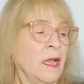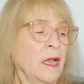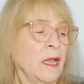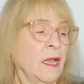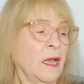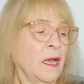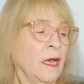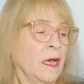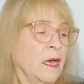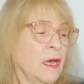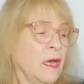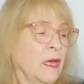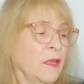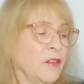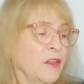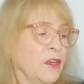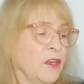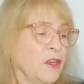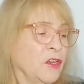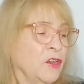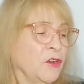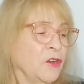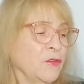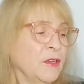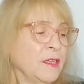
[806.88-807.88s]
The
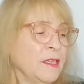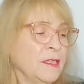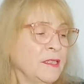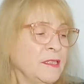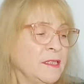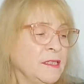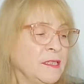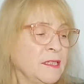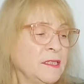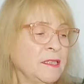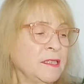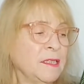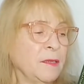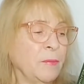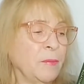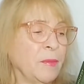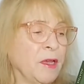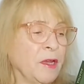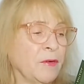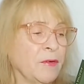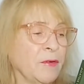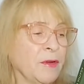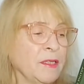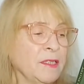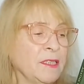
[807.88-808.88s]
curious
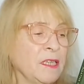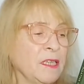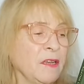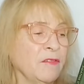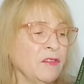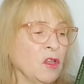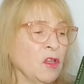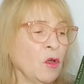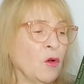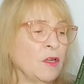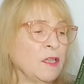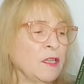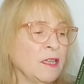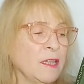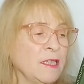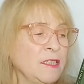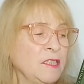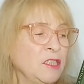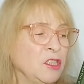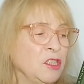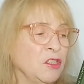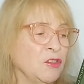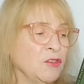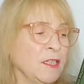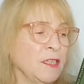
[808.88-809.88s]
disappearance of Lord
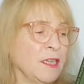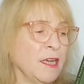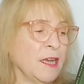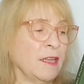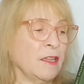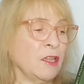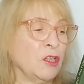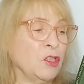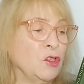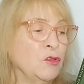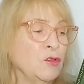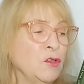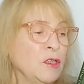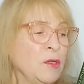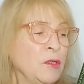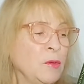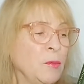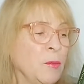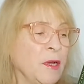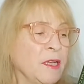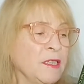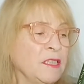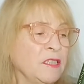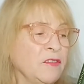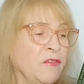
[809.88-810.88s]
Listerdale, a
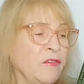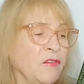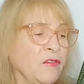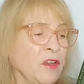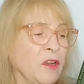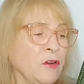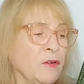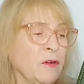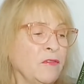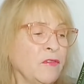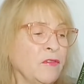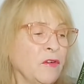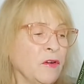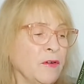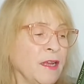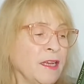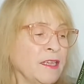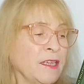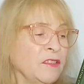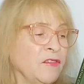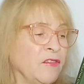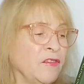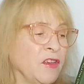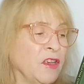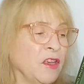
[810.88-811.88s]
newlywed's fear of her
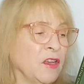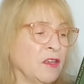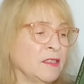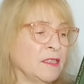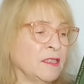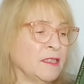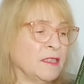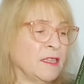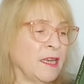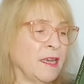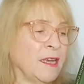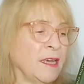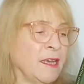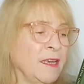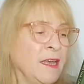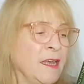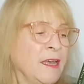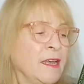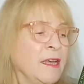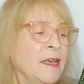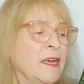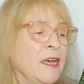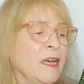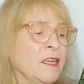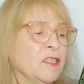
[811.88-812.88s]
ex-fiancé,
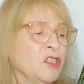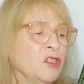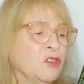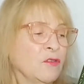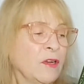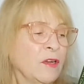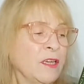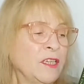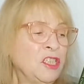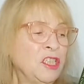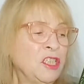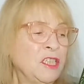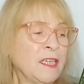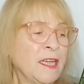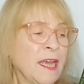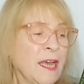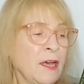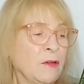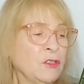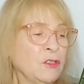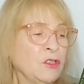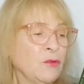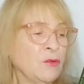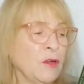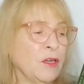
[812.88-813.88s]
a strange
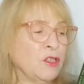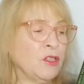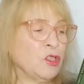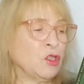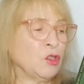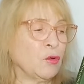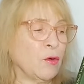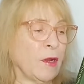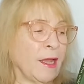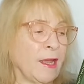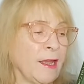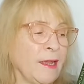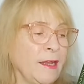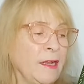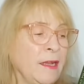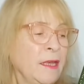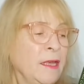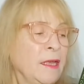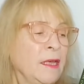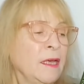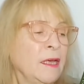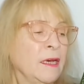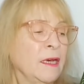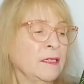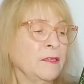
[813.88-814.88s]
encounter on a train,
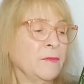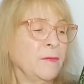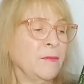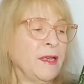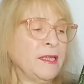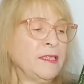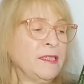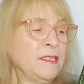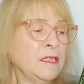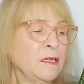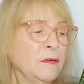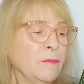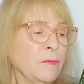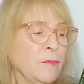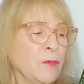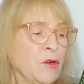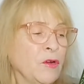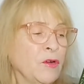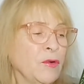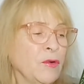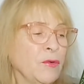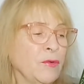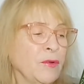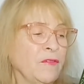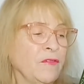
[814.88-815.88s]
a domestic
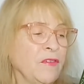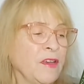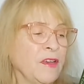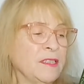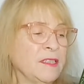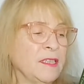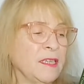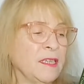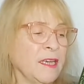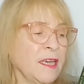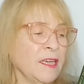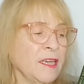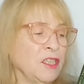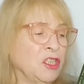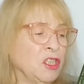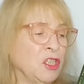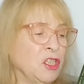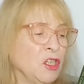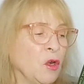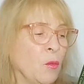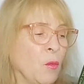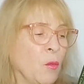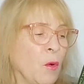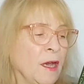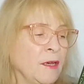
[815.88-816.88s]
murder investigation,
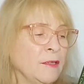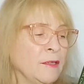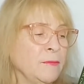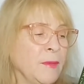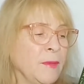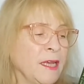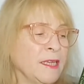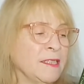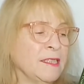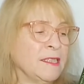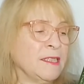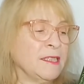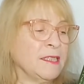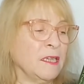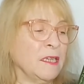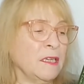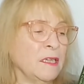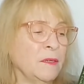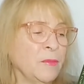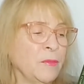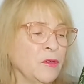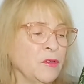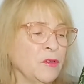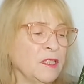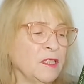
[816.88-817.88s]
a wild man's
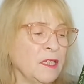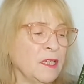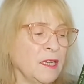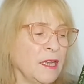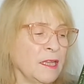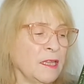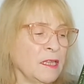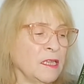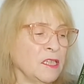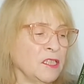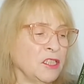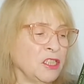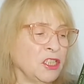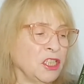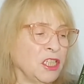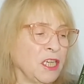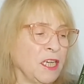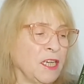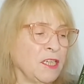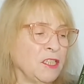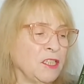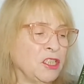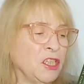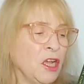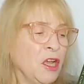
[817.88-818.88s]
sudden personality
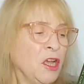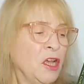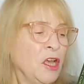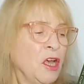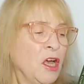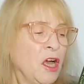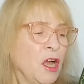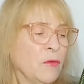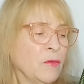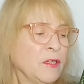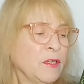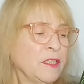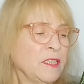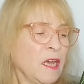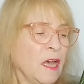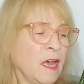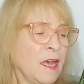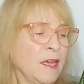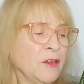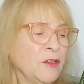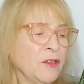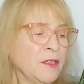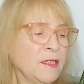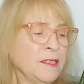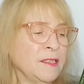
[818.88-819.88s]
change, a
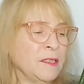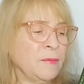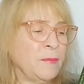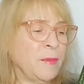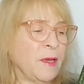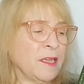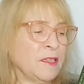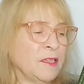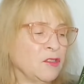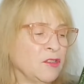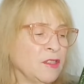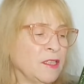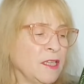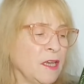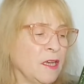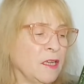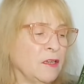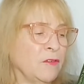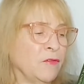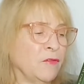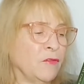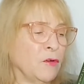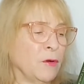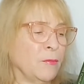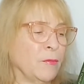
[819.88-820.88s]
retired inspector's
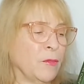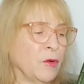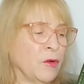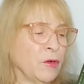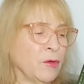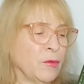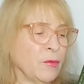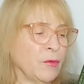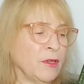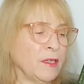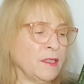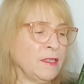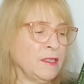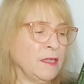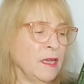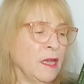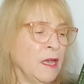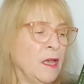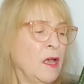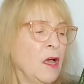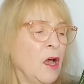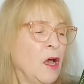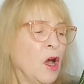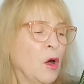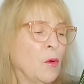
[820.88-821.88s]
hunt for a murderess,
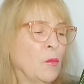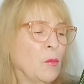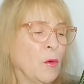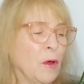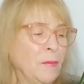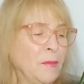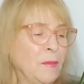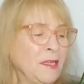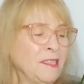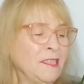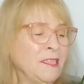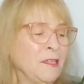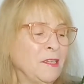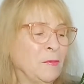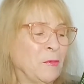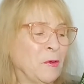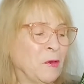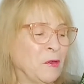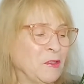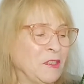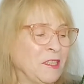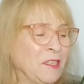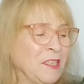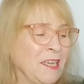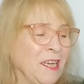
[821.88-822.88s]
a woman's
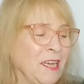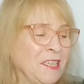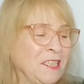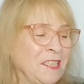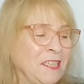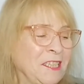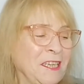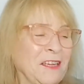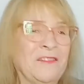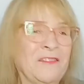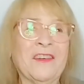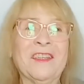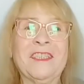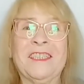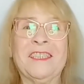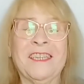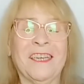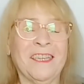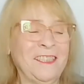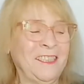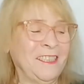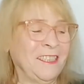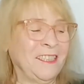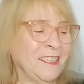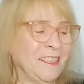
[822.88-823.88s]
impersonation of a
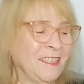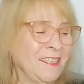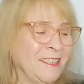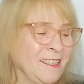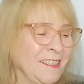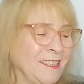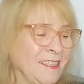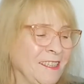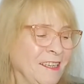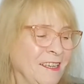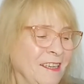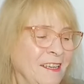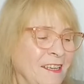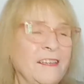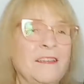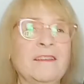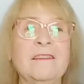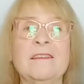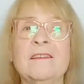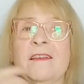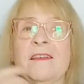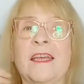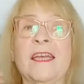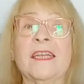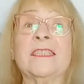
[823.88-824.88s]
duchess,
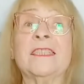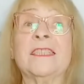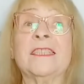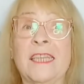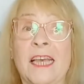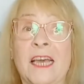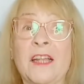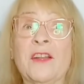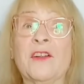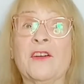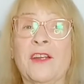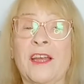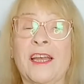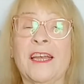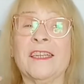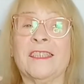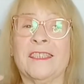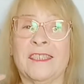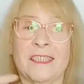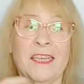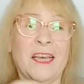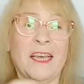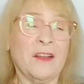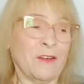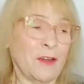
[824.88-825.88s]
etc.,
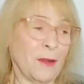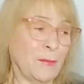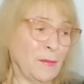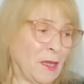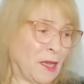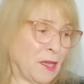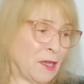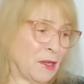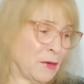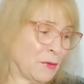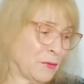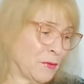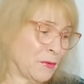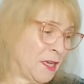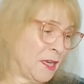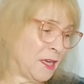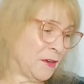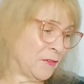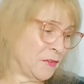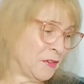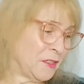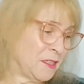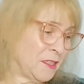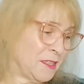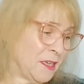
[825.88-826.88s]
etc. I'm not going to read
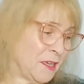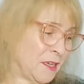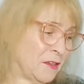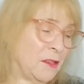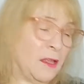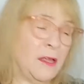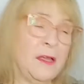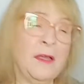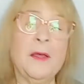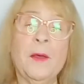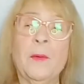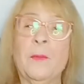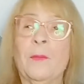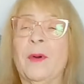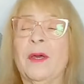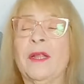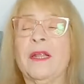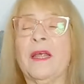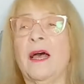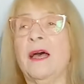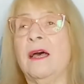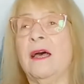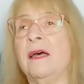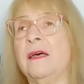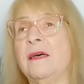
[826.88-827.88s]
every single,
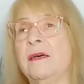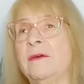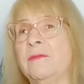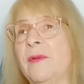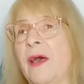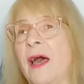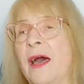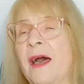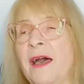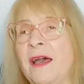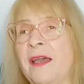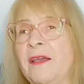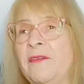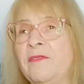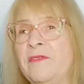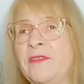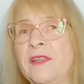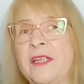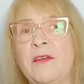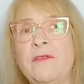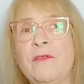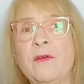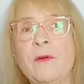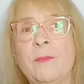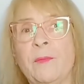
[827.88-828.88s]
but I've
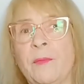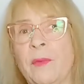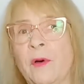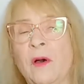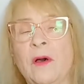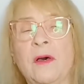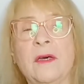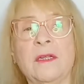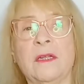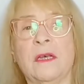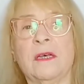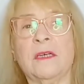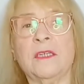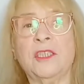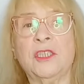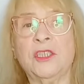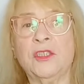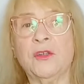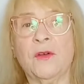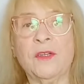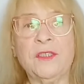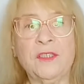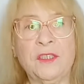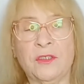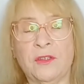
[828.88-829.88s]
never bought a
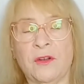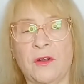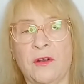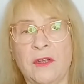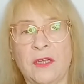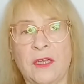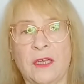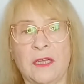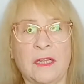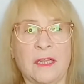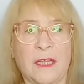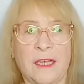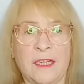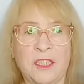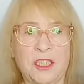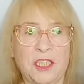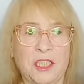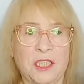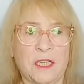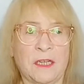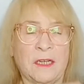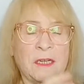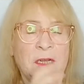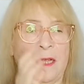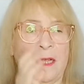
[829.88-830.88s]
short story
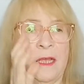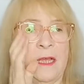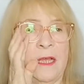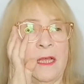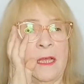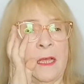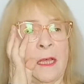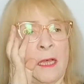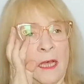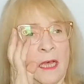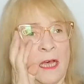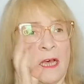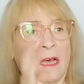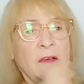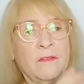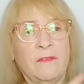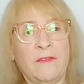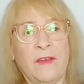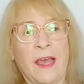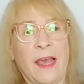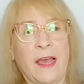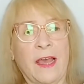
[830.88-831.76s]
collection of